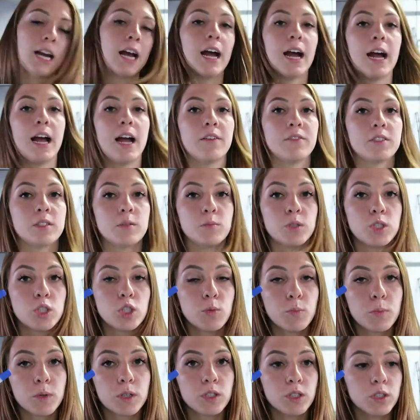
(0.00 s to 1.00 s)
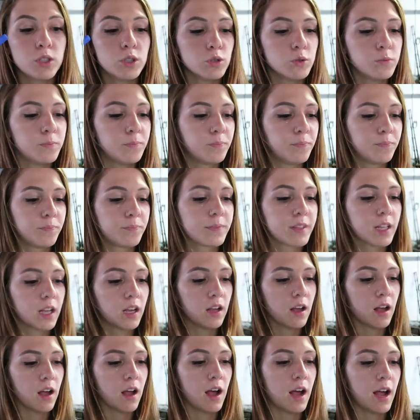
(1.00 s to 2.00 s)
I have some super glue.
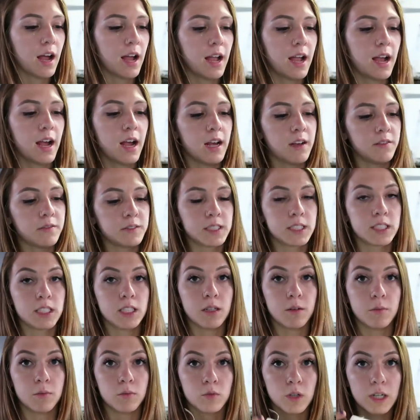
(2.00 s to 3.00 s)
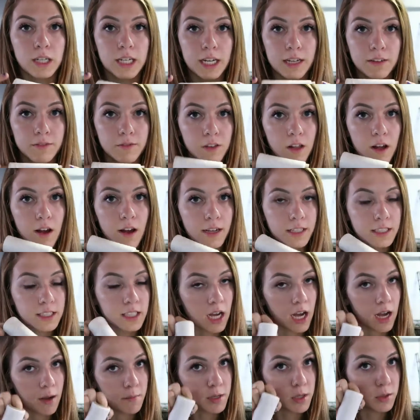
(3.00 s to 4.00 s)
I have some rigging floss.
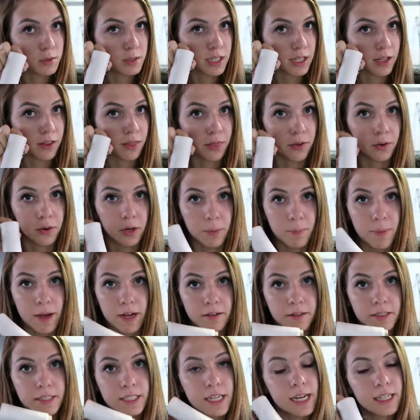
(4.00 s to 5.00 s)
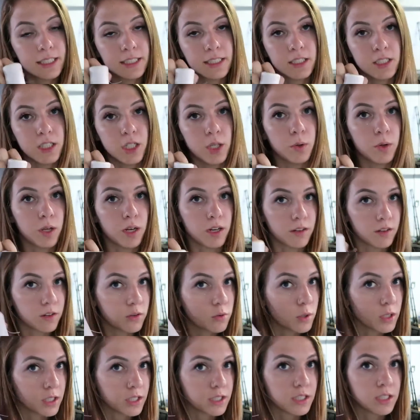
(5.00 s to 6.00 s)
I'm using 30-pound test. You can of
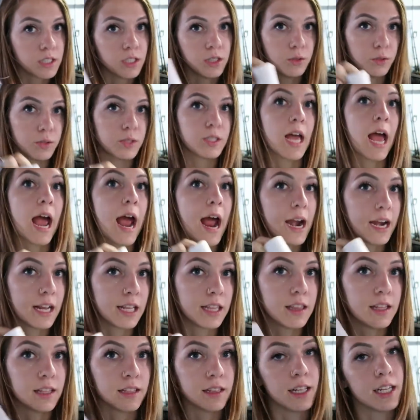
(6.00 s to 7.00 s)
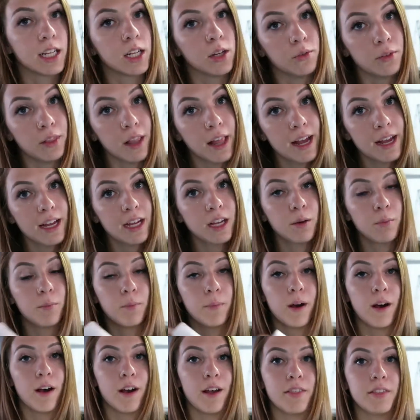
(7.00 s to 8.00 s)
course use anything that you'd like,
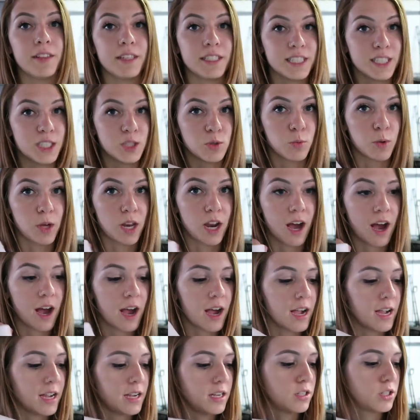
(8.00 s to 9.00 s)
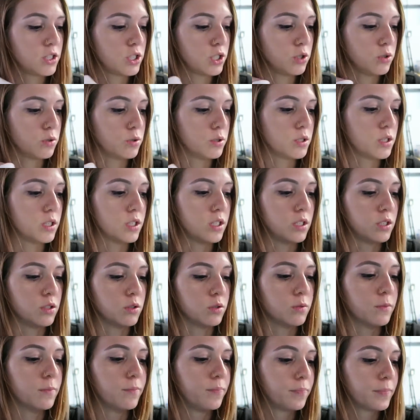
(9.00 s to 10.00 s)
but this is what I choose to
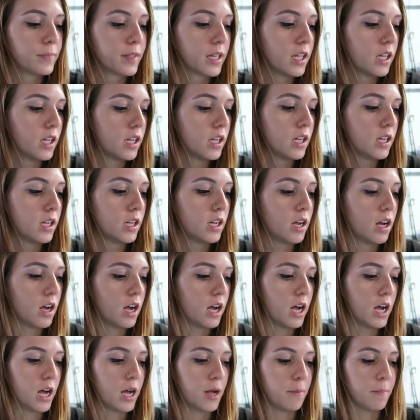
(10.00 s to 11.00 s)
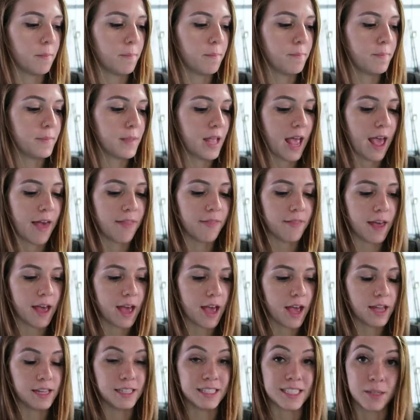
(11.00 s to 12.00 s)
do. And
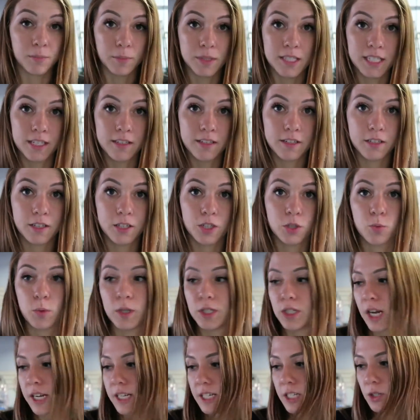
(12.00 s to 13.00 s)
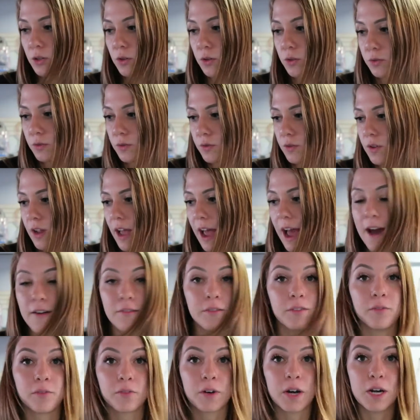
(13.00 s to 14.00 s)
then some scissors, which I don't
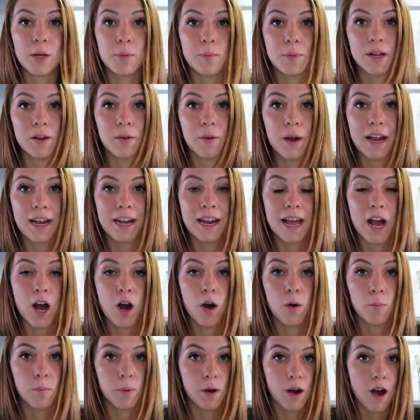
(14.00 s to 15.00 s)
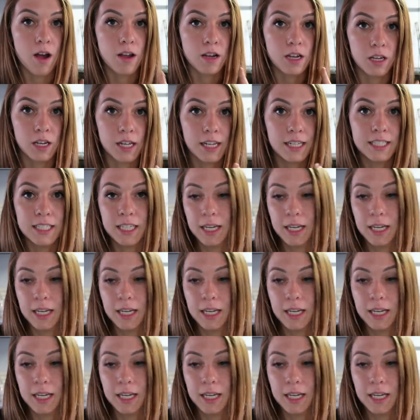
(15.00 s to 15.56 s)
have in front of me right now, but you need